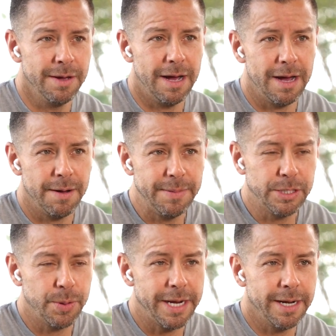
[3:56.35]
uh,
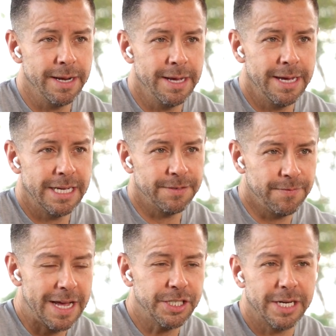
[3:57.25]
between his
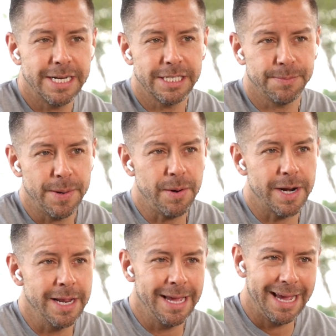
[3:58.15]
flesh and his
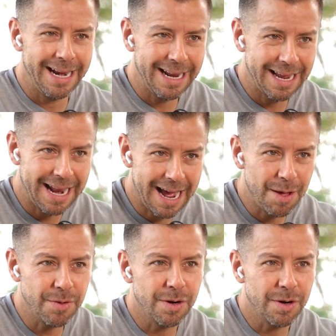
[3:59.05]
spirit and, and how they're